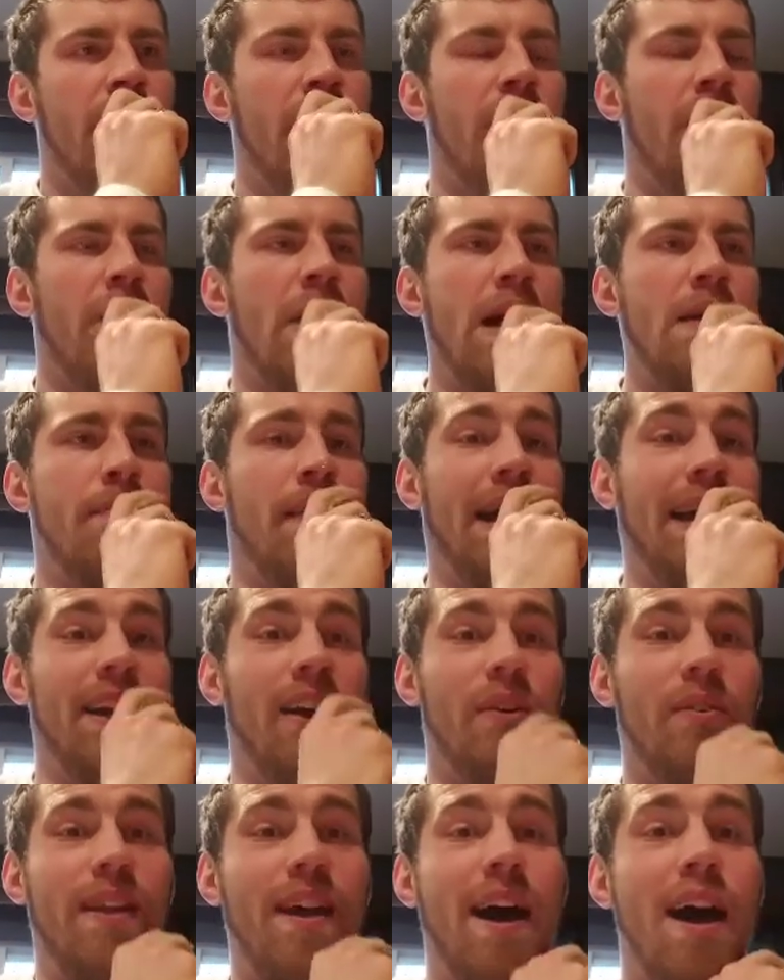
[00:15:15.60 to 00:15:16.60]
Weight might
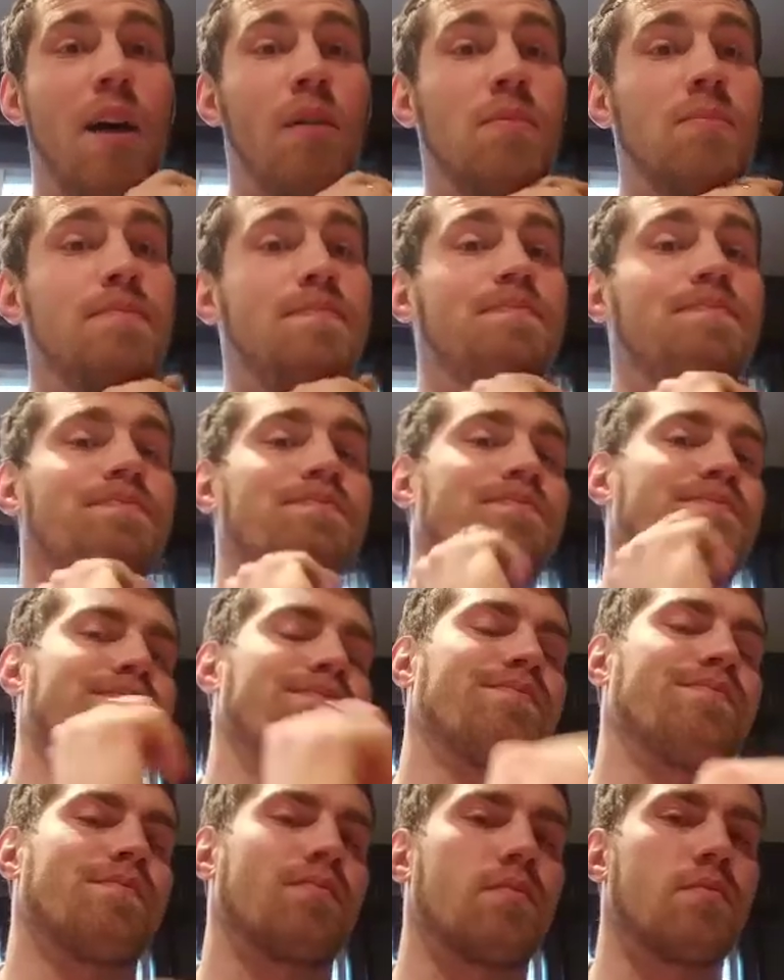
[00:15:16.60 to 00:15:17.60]
go down.
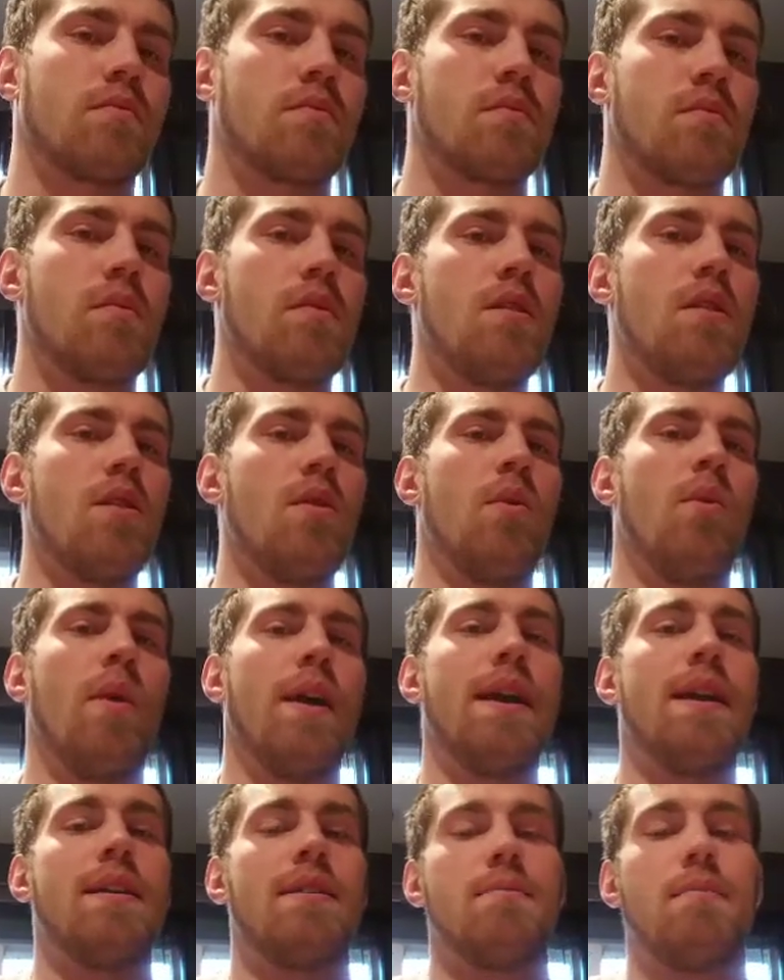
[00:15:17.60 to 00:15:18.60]

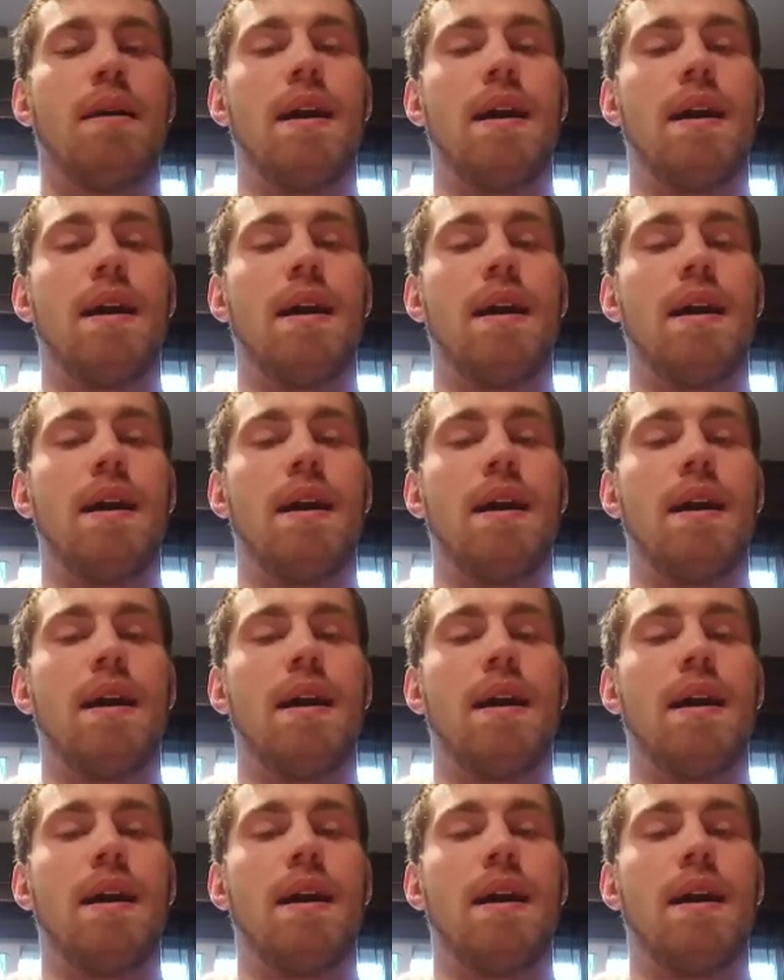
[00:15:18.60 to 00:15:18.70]
Weight